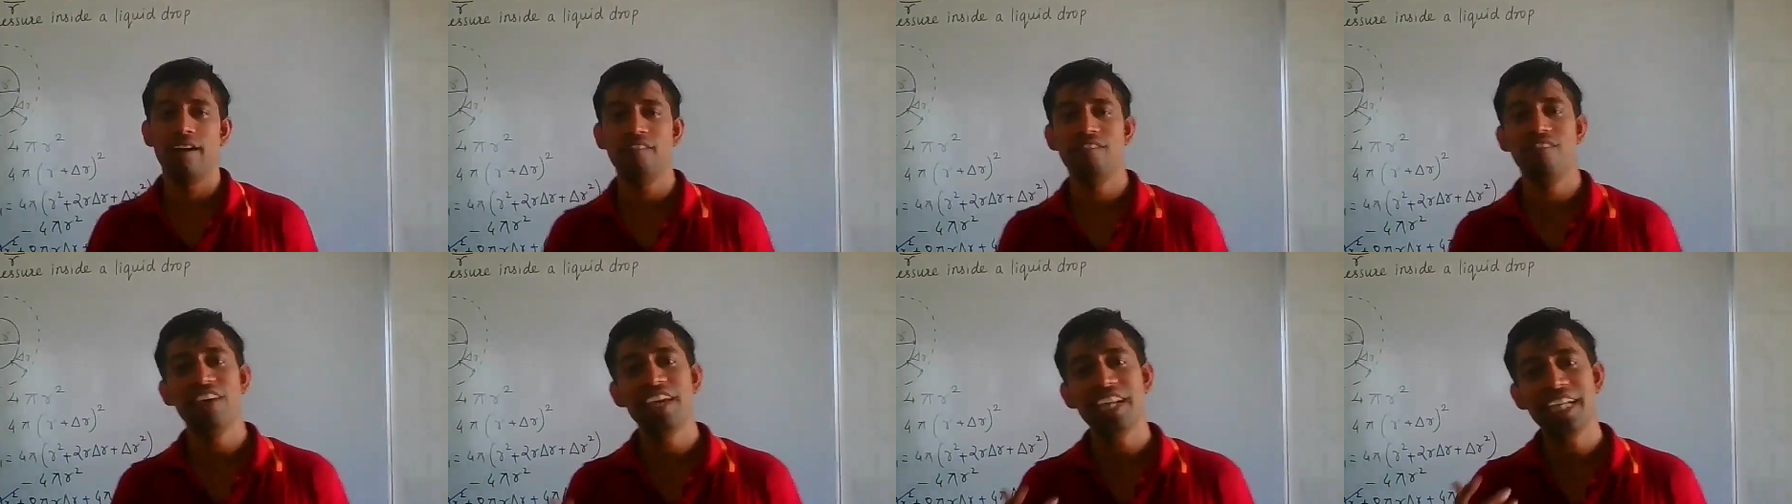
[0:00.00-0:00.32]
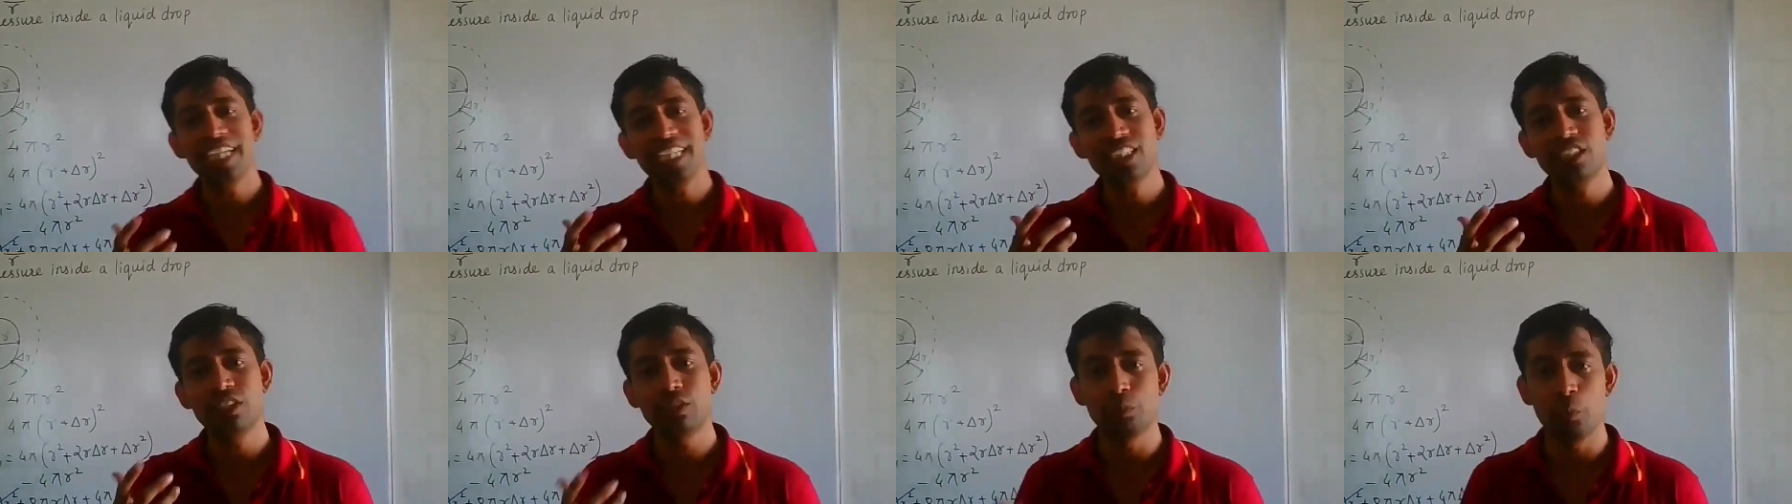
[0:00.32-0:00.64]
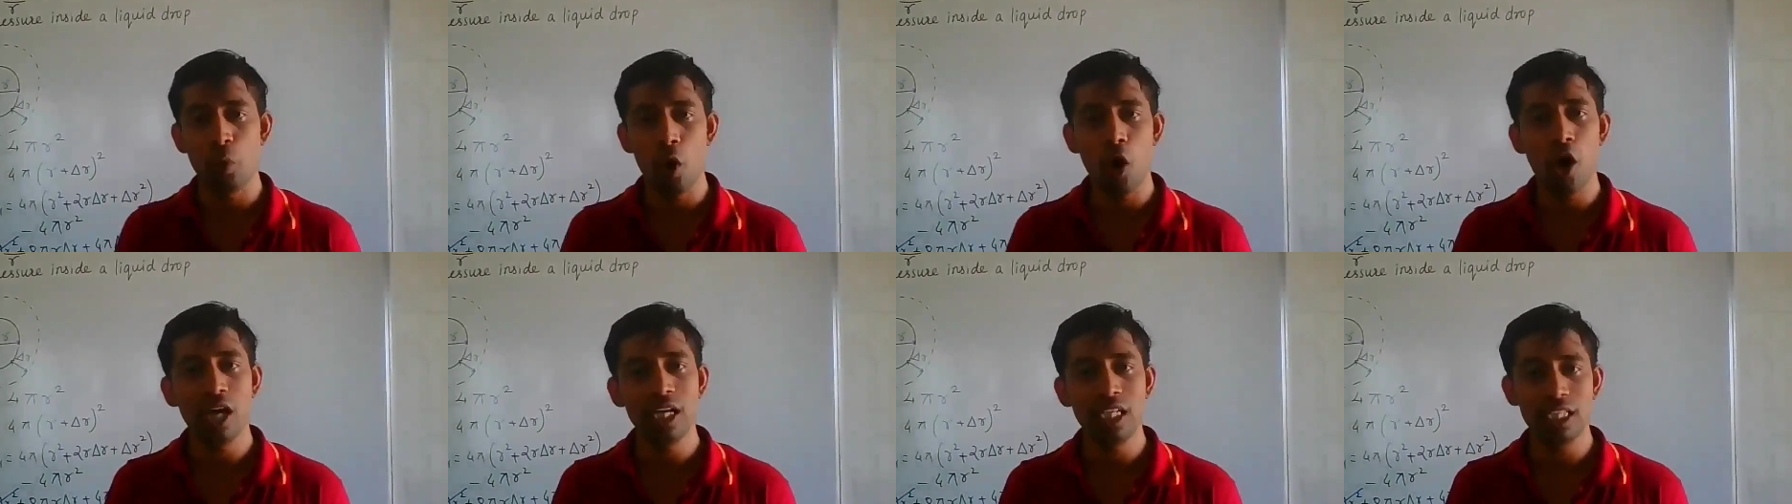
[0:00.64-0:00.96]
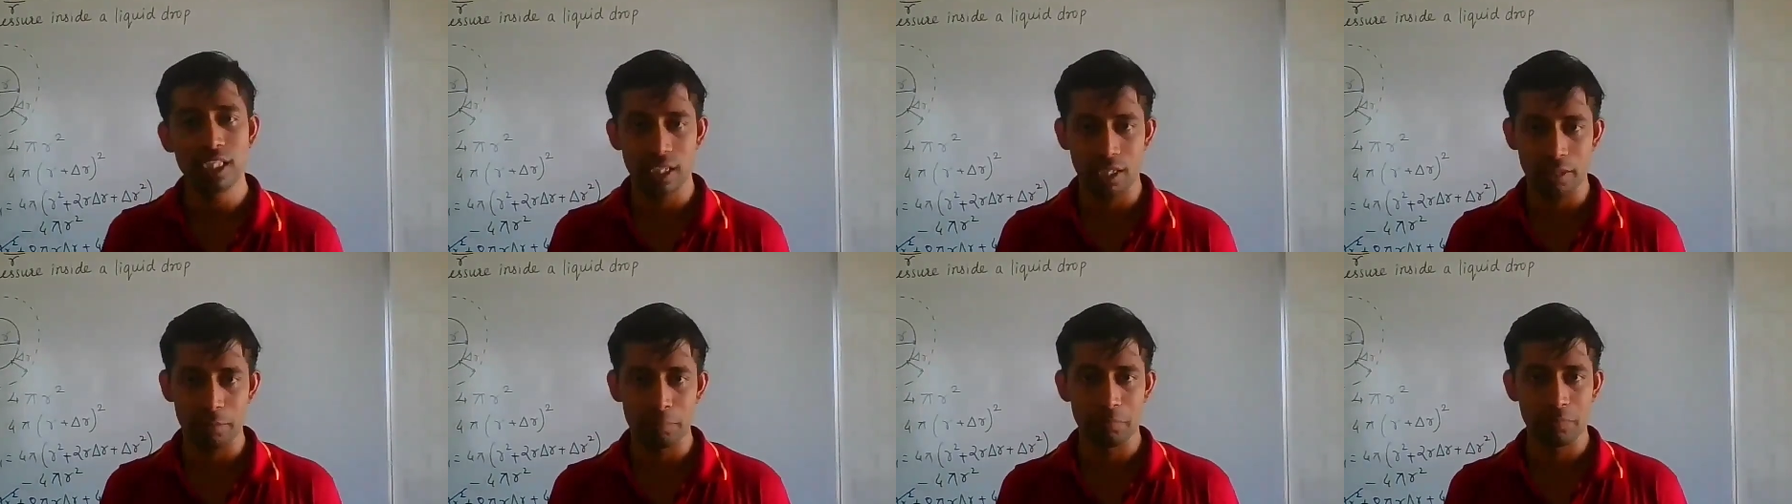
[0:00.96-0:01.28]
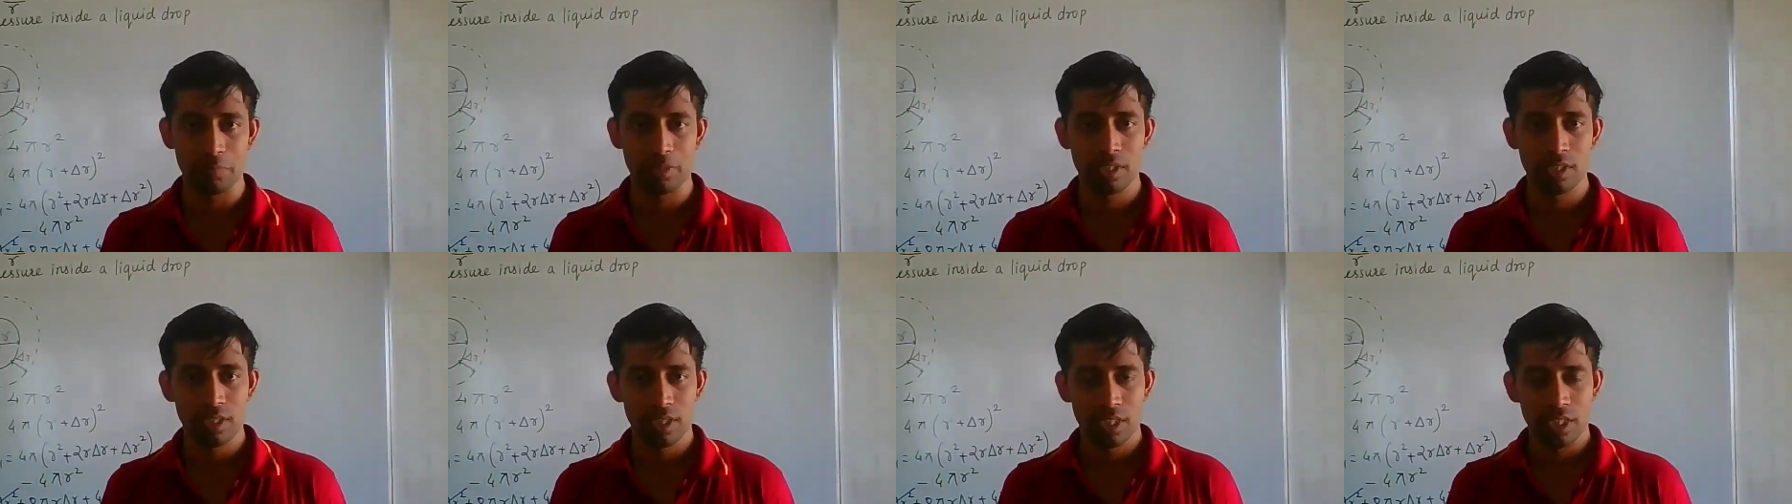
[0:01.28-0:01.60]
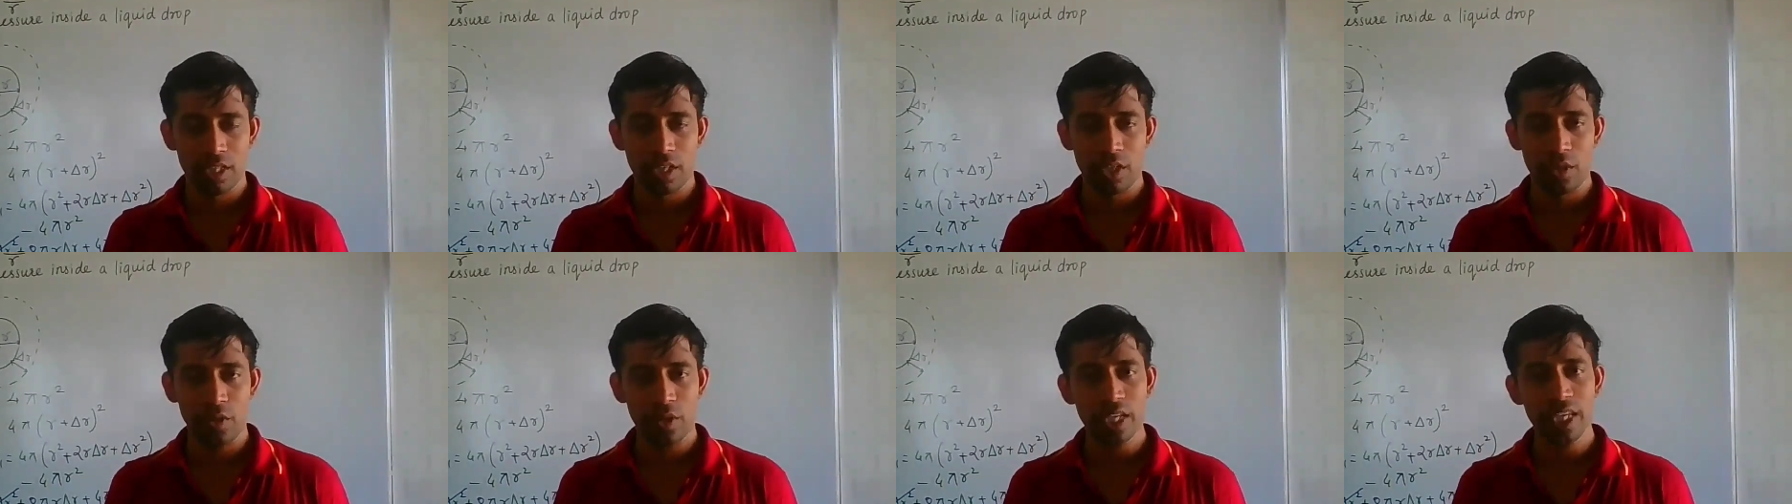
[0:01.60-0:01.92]
a very small term,
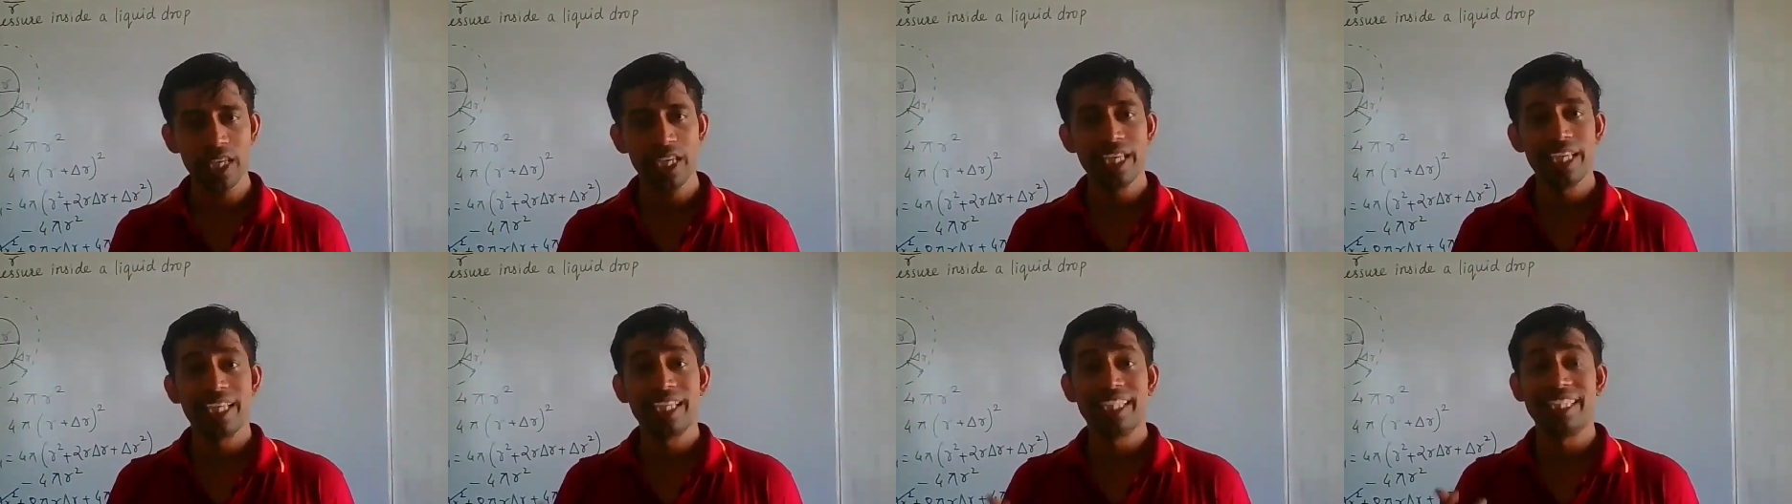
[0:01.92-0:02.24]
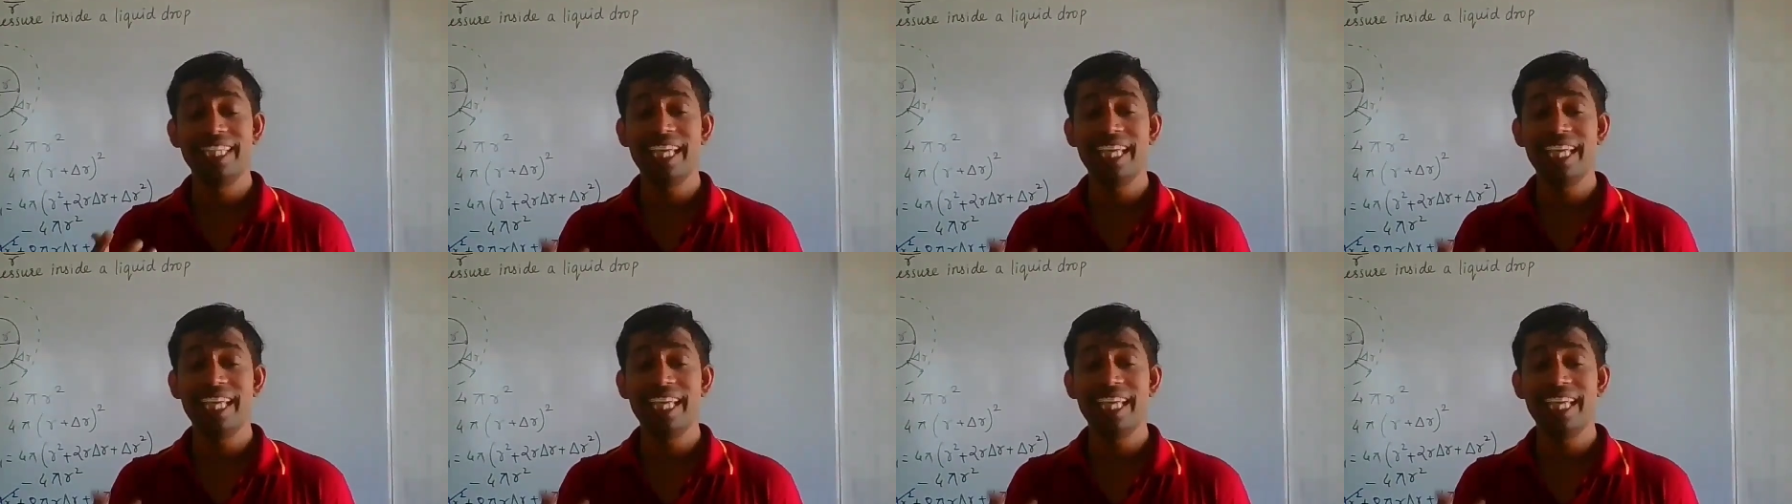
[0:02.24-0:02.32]
okay,